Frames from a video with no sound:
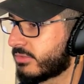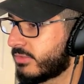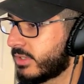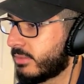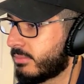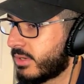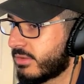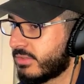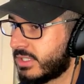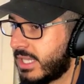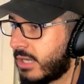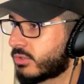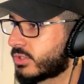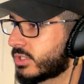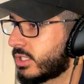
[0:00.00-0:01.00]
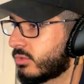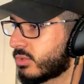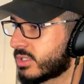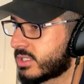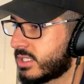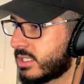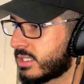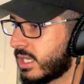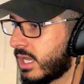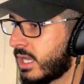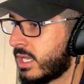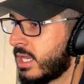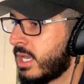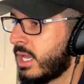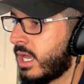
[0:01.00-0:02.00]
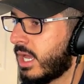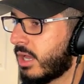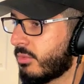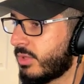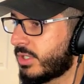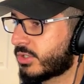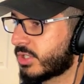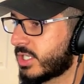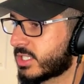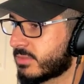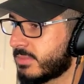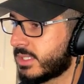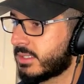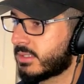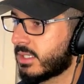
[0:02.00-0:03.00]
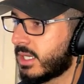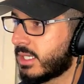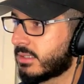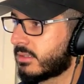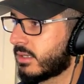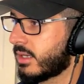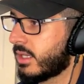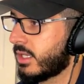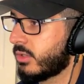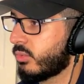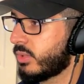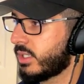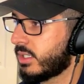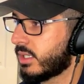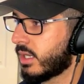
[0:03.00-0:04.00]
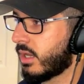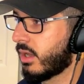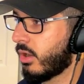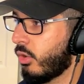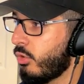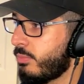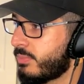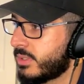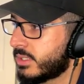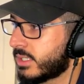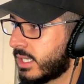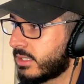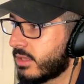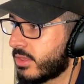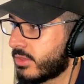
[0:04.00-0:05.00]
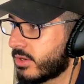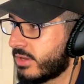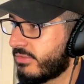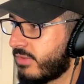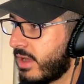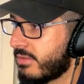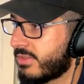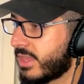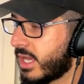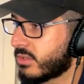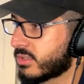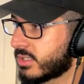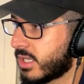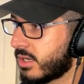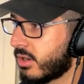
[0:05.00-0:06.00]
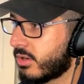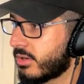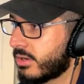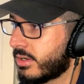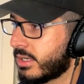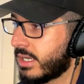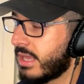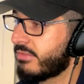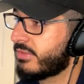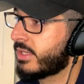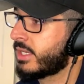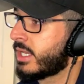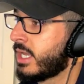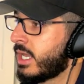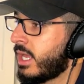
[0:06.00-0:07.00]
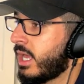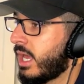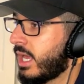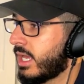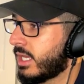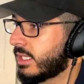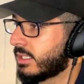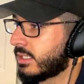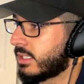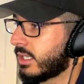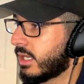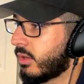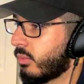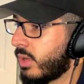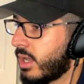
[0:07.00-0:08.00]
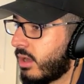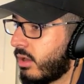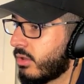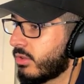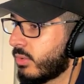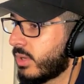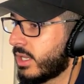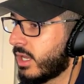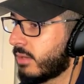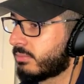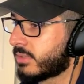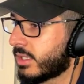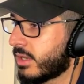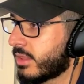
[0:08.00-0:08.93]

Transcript: a bit of a downtrend. We're seeing that uh, retracement. Uh, today, we uh, opened at the 35,911 and uh, went all the way up to the